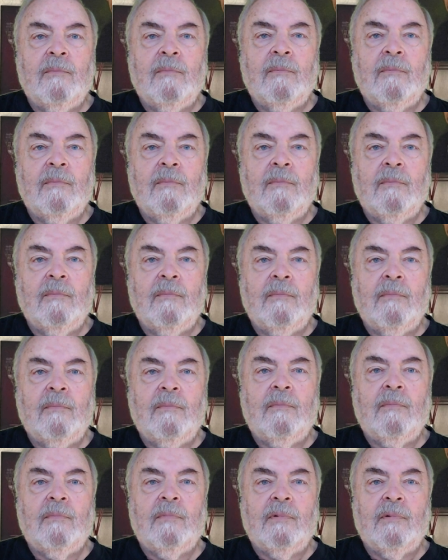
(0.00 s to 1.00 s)

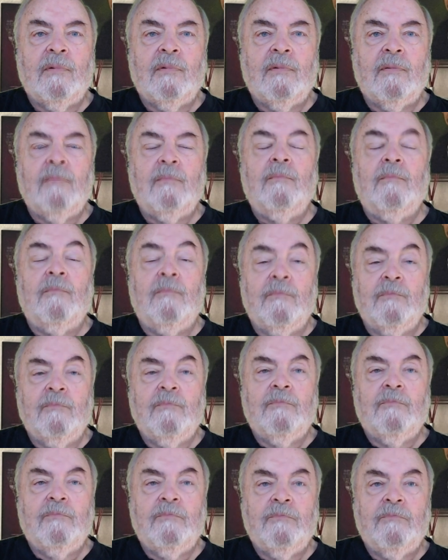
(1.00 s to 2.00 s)

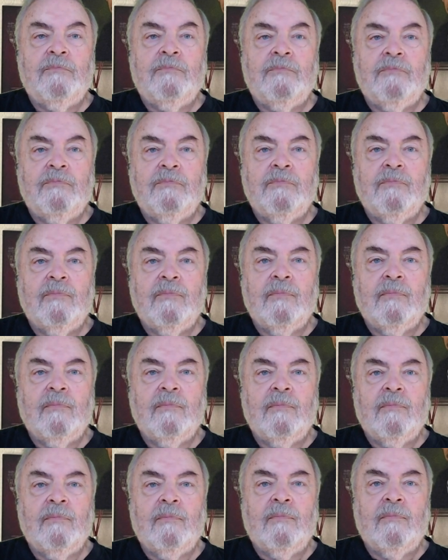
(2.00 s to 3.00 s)

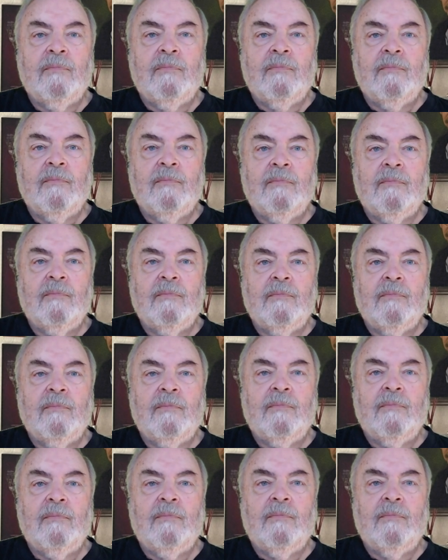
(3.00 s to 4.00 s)

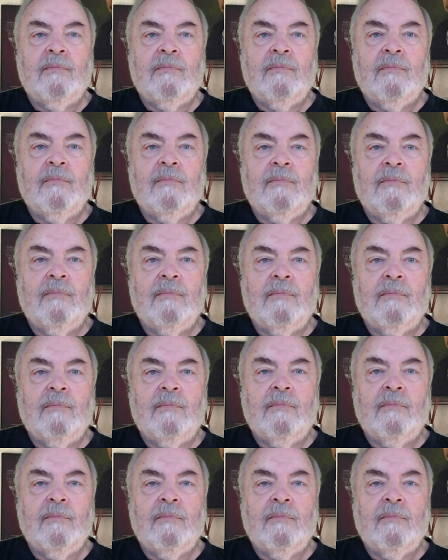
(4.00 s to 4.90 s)
[no speech]